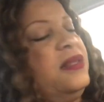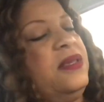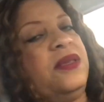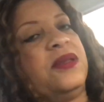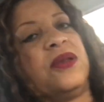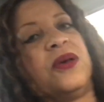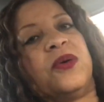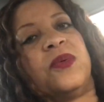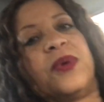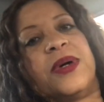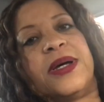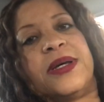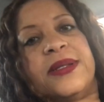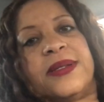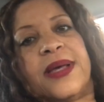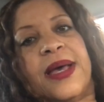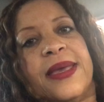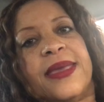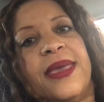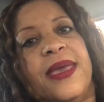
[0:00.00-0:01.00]
you know what?
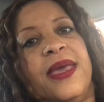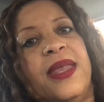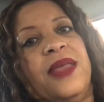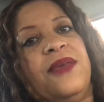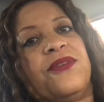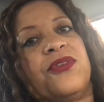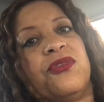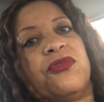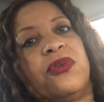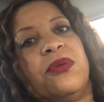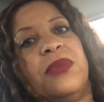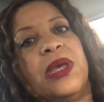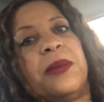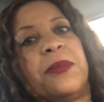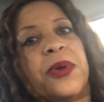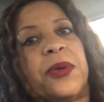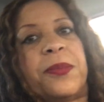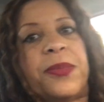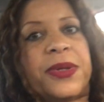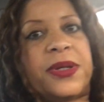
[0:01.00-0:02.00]
I can't even
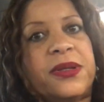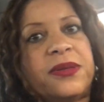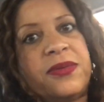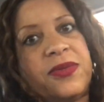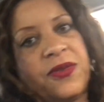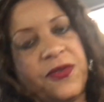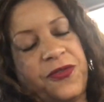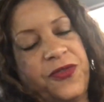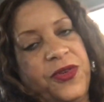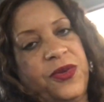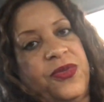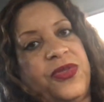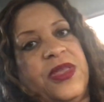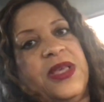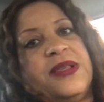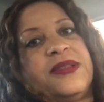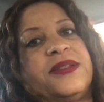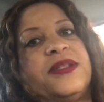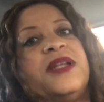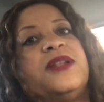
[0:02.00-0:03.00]
remember, but the few
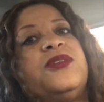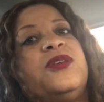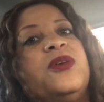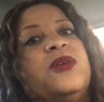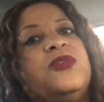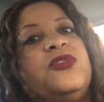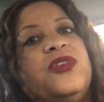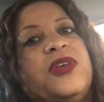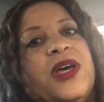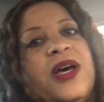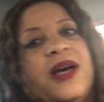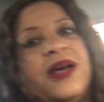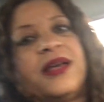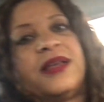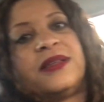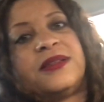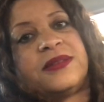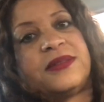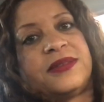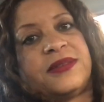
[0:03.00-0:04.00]
things that I told you
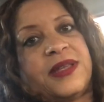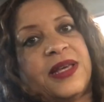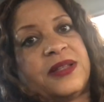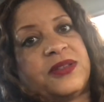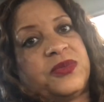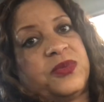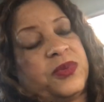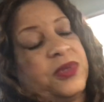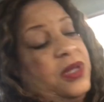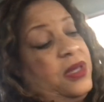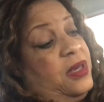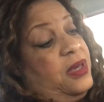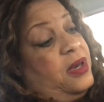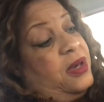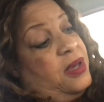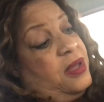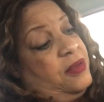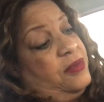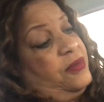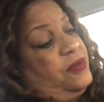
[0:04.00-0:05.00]
guys, that's what I
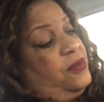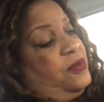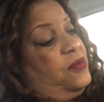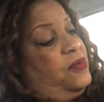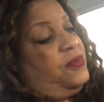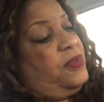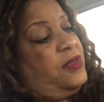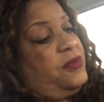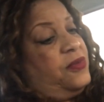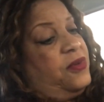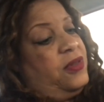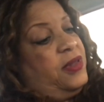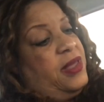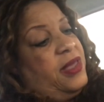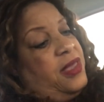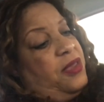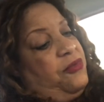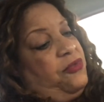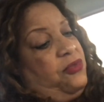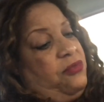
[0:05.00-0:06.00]
got. So that's all
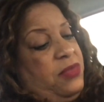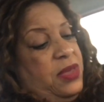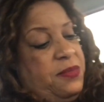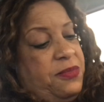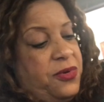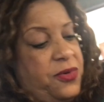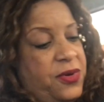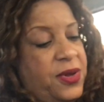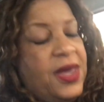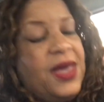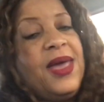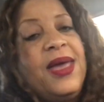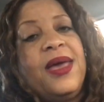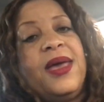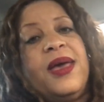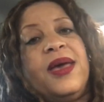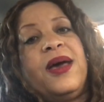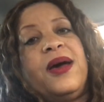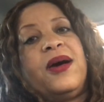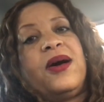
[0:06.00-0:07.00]
I can remember
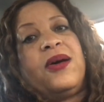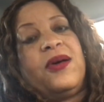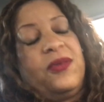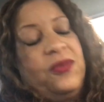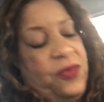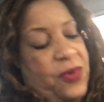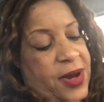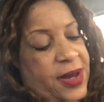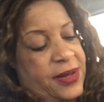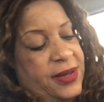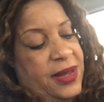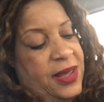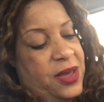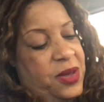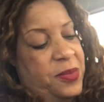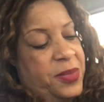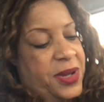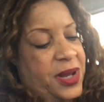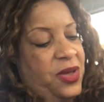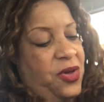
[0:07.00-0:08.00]
right
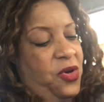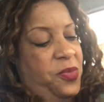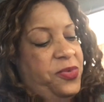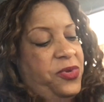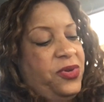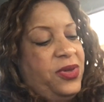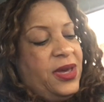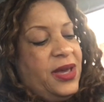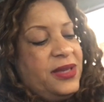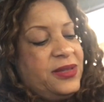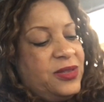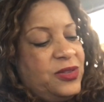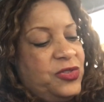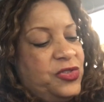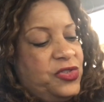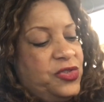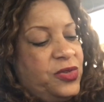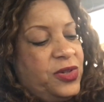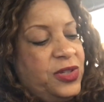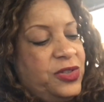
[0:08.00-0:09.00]
now. But I hope you guys
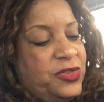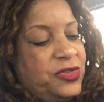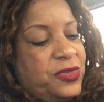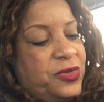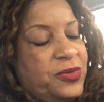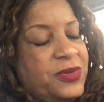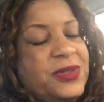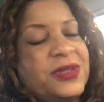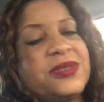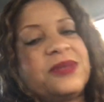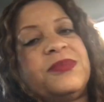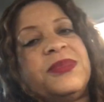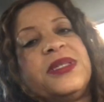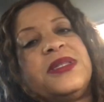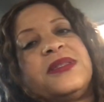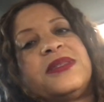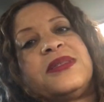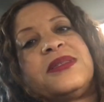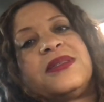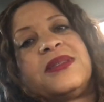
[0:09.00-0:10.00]
enjoyed your
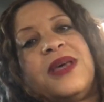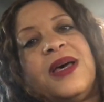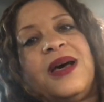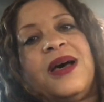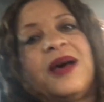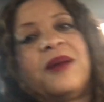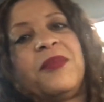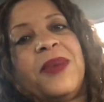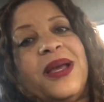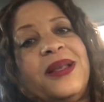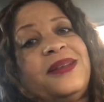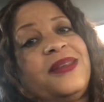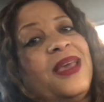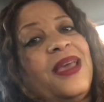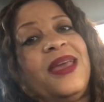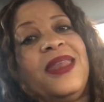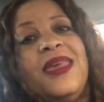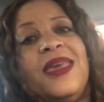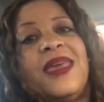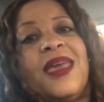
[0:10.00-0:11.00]
Christmas. Uh, my
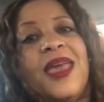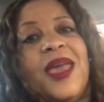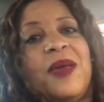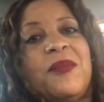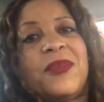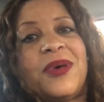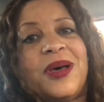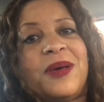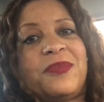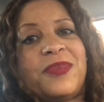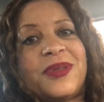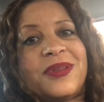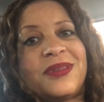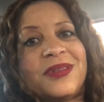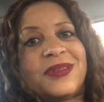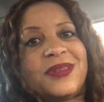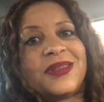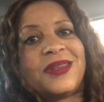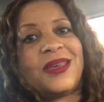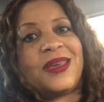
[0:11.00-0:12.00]
daddy came up
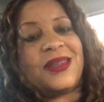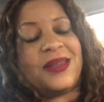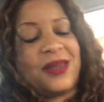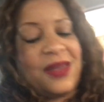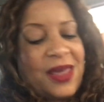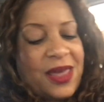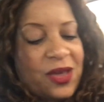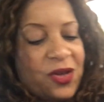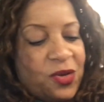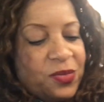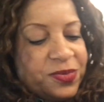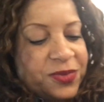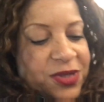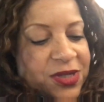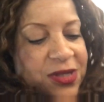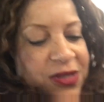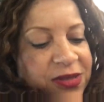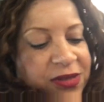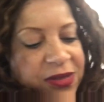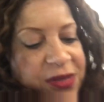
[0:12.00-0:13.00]
and, and helped
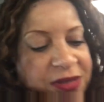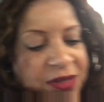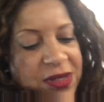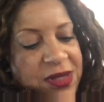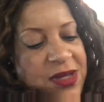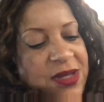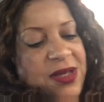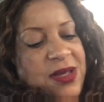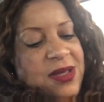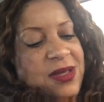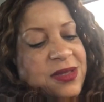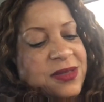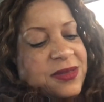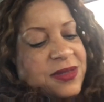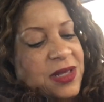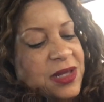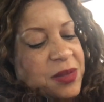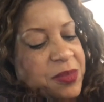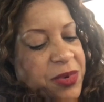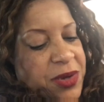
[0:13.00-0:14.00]
us
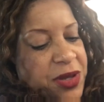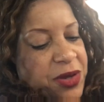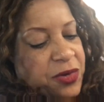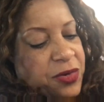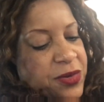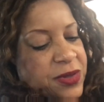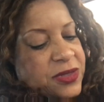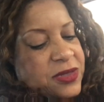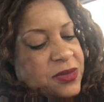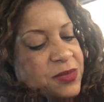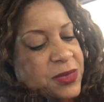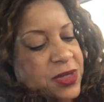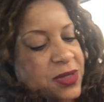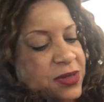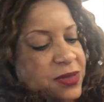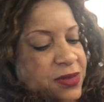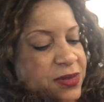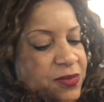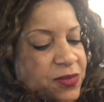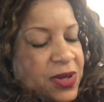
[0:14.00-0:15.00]
celebrate
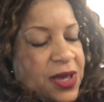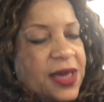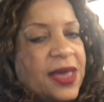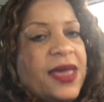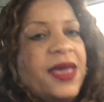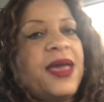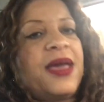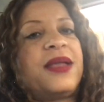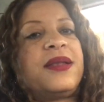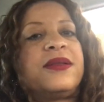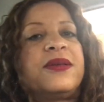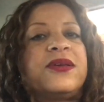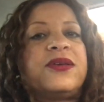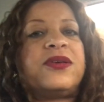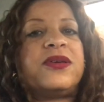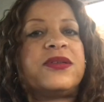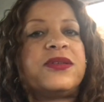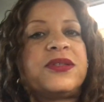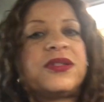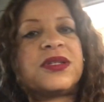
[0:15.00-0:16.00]
Christmas. I had
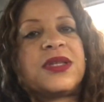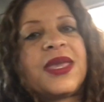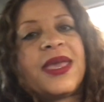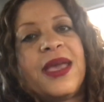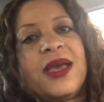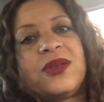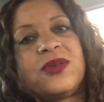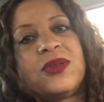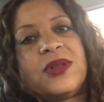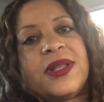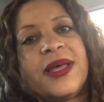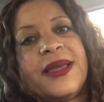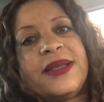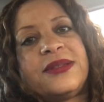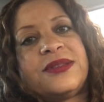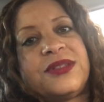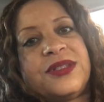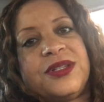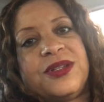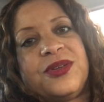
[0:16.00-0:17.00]
cooked a
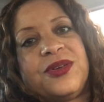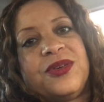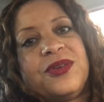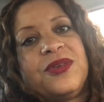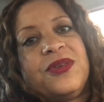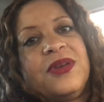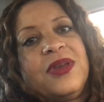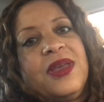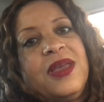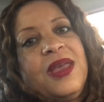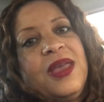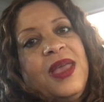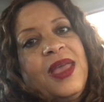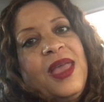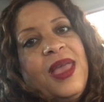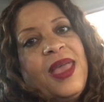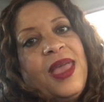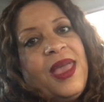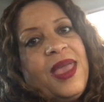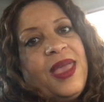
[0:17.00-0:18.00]
candlelight dinner,
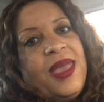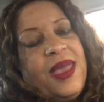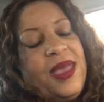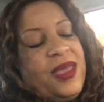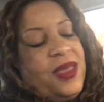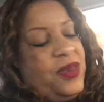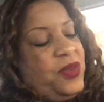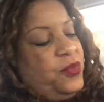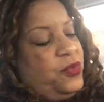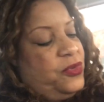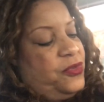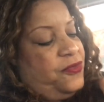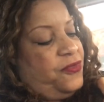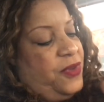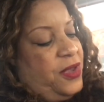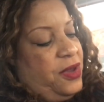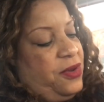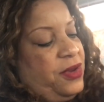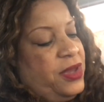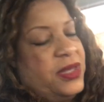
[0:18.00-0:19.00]
and it was
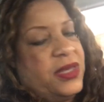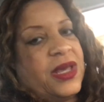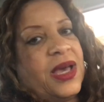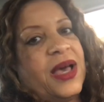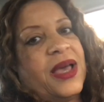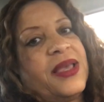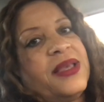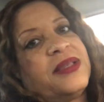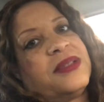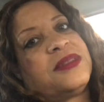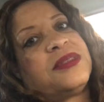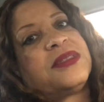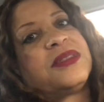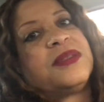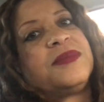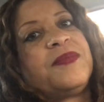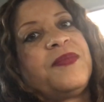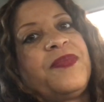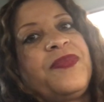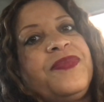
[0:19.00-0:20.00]
very
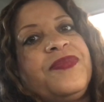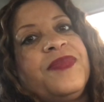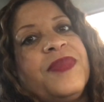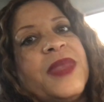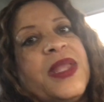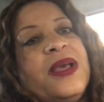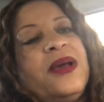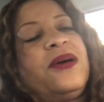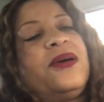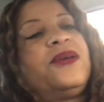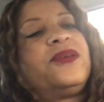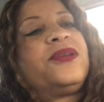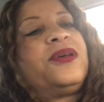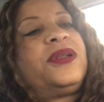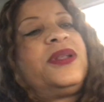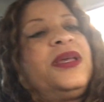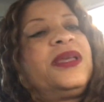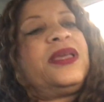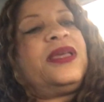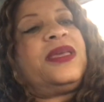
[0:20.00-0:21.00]
nice. Hold
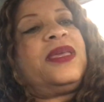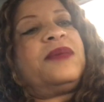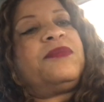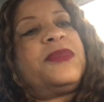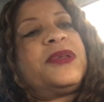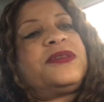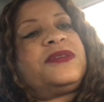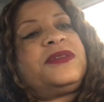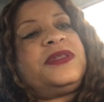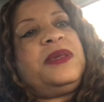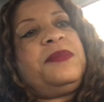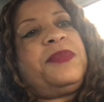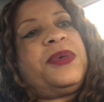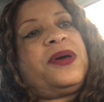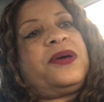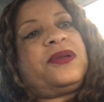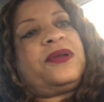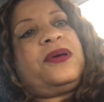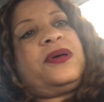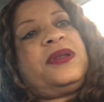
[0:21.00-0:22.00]
on, I gotta get my
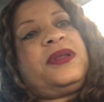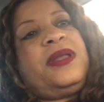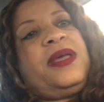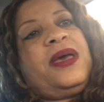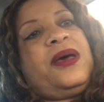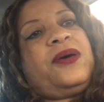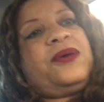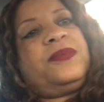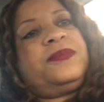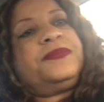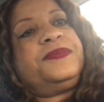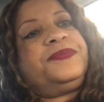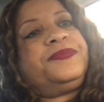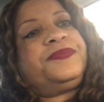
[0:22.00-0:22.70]
seatbelt on now.